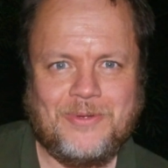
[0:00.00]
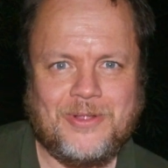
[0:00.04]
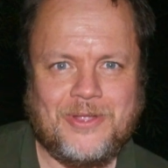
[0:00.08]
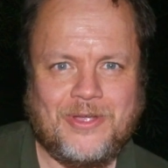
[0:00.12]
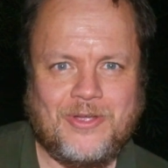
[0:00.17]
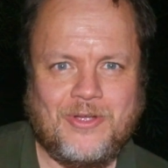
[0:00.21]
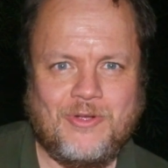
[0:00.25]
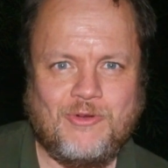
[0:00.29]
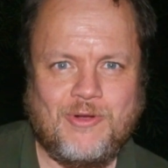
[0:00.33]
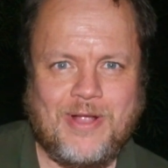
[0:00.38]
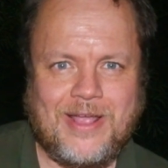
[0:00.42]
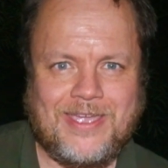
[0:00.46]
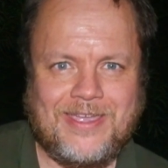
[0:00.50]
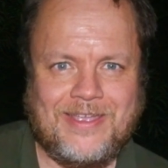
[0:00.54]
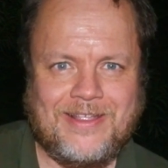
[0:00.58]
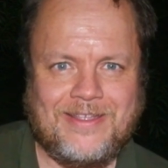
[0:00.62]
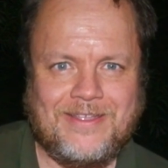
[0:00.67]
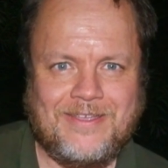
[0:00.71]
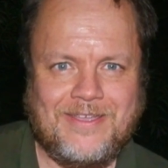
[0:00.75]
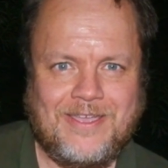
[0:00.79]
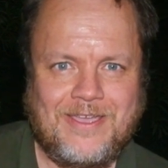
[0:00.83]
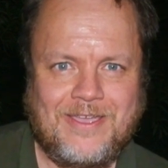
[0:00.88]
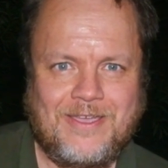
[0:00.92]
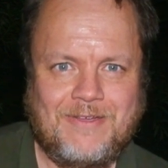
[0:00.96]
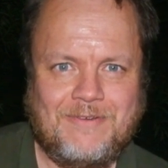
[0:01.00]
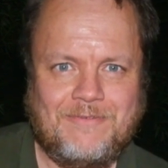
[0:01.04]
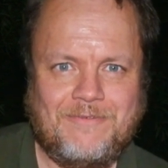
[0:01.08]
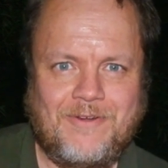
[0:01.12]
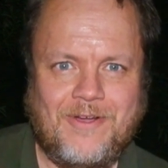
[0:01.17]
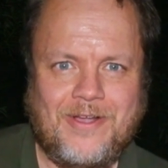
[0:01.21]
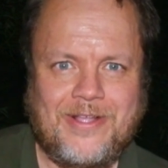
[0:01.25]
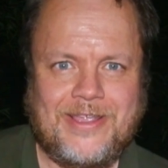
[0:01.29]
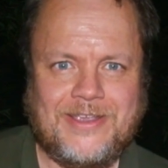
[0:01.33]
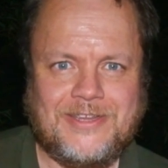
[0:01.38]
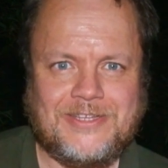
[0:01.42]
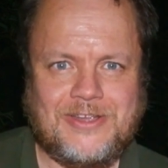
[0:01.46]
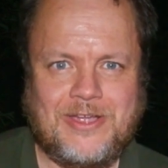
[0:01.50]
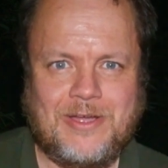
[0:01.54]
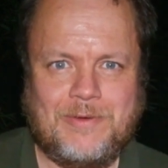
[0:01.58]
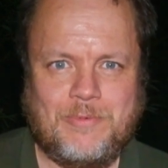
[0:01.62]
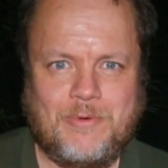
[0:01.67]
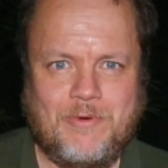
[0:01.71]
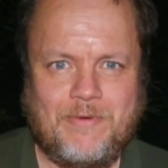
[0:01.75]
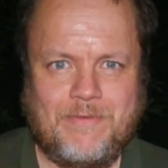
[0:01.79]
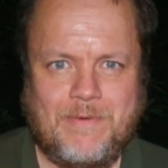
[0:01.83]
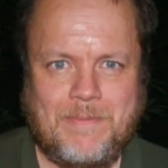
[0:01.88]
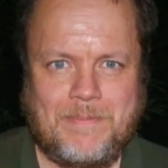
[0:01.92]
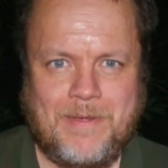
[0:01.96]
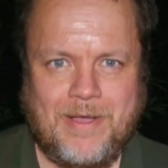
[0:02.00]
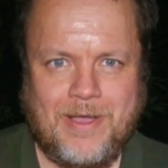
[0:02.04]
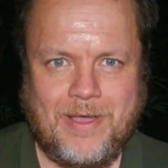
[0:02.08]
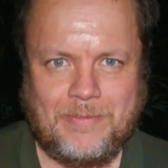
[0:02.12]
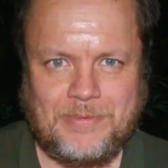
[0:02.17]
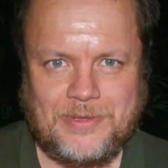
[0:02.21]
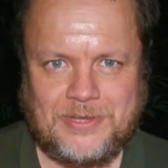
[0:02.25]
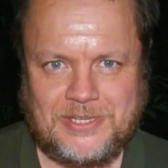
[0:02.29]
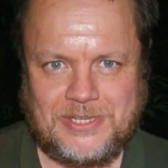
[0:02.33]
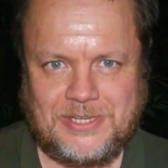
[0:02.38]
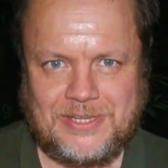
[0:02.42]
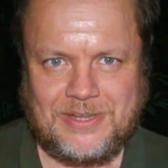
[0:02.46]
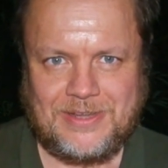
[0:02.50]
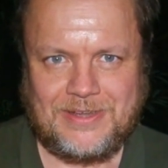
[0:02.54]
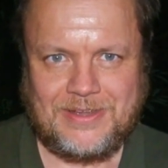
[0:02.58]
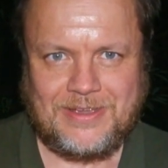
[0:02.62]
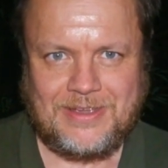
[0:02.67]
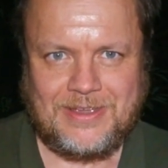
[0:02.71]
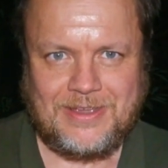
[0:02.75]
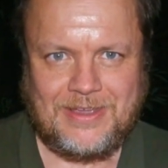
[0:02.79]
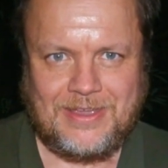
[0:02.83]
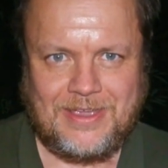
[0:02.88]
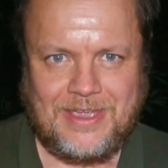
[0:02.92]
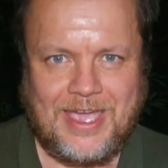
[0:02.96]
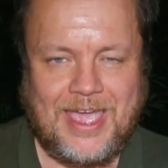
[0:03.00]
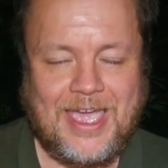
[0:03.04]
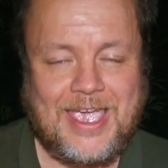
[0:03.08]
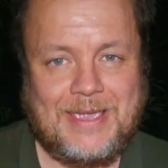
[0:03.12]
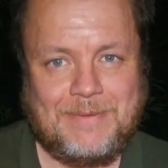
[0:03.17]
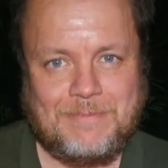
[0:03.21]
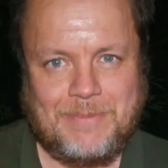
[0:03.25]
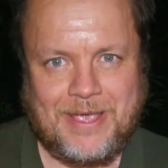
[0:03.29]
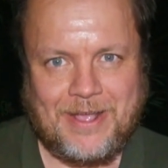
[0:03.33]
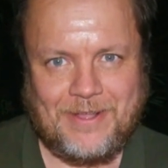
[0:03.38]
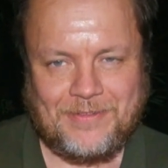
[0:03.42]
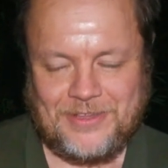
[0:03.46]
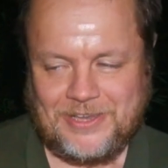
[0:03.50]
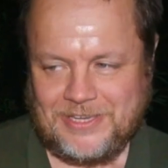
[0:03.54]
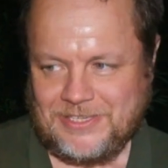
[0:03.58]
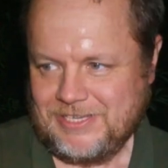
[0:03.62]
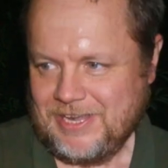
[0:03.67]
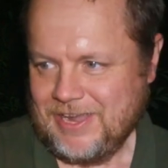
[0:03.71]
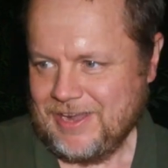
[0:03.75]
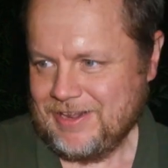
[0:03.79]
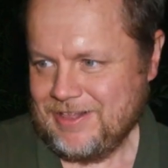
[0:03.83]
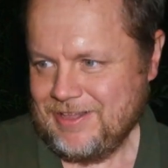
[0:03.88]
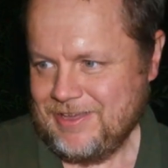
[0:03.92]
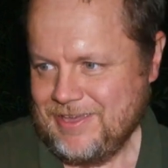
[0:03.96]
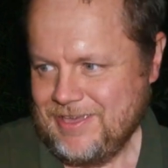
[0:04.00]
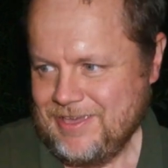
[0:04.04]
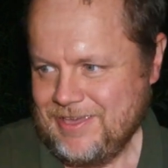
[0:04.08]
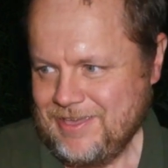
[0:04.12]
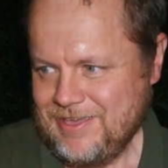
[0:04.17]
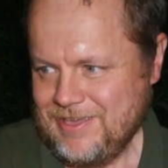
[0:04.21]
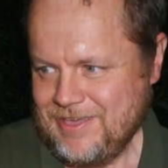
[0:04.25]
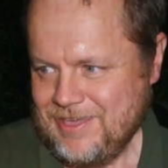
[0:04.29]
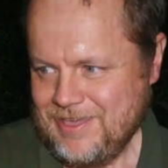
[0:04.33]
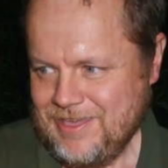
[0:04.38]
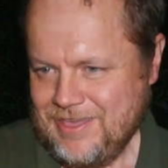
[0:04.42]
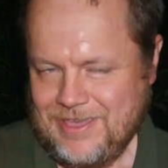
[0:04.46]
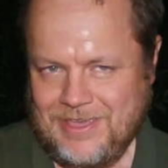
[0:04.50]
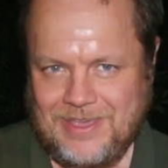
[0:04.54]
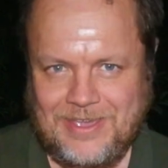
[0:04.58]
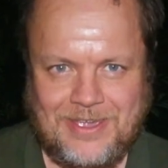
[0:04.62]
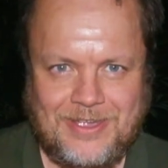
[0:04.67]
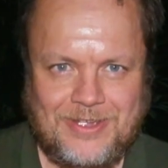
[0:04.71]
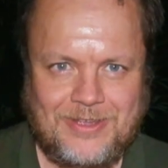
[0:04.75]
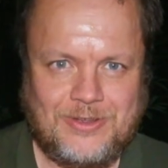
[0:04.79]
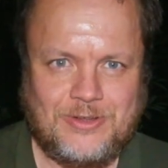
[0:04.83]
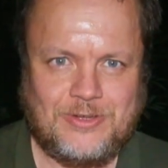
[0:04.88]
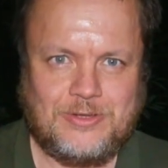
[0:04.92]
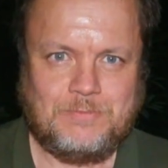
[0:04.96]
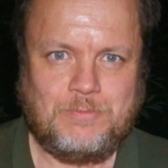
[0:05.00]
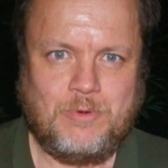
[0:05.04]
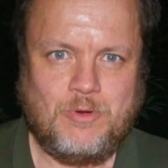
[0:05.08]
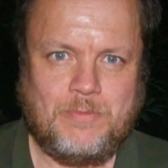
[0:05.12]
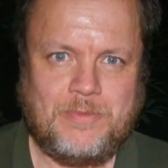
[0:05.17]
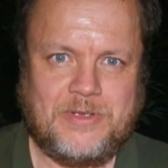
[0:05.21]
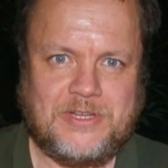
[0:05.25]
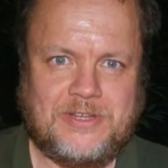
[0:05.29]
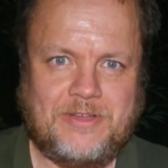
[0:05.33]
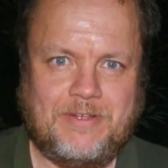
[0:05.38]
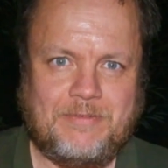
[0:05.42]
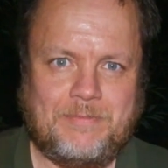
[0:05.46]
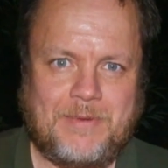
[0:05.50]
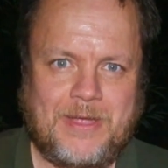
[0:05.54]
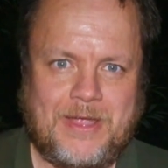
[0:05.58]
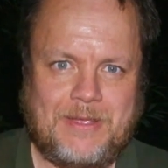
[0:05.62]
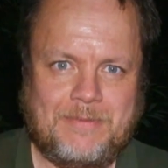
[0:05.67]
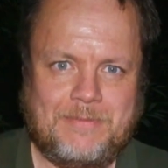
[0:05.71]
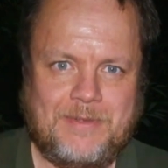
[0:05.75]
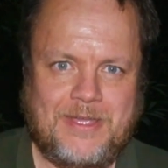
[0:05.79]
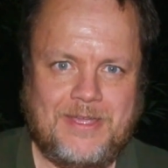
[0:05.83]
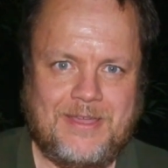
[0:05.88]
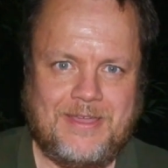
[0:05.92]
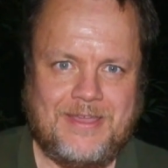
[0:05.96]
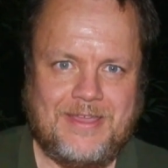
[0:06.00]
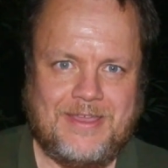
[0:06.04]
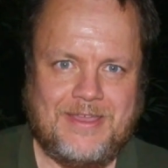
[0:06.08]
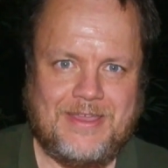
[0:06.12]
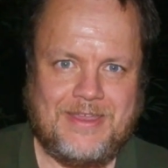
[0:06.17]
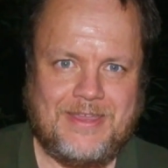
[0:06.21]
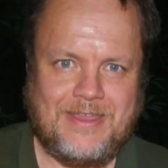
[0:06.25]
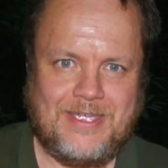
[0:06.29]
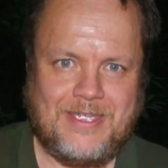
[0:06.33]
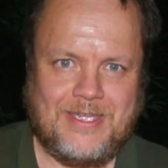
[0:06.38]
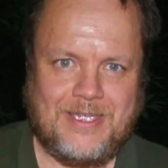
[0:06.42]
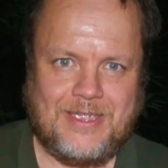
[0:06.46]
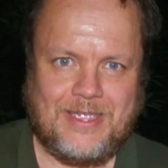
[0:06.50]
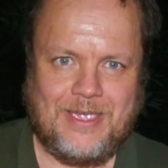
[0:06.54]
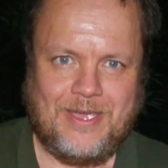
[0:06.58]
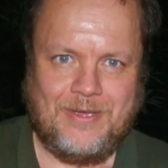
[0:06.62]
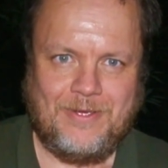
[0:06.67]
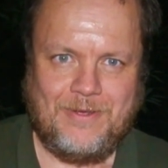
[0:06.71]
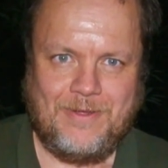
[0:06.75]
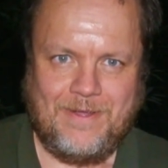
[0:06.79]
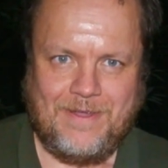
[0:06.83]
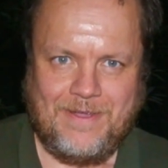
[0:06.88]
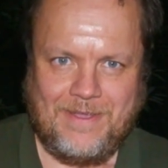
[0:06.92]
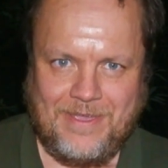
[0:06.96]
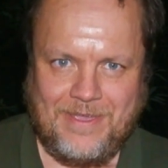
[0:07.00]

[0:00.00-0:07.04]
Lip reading: What a cracking, fine example of a barbus. £8 exactly. Let's pull myself back a bit. There you go.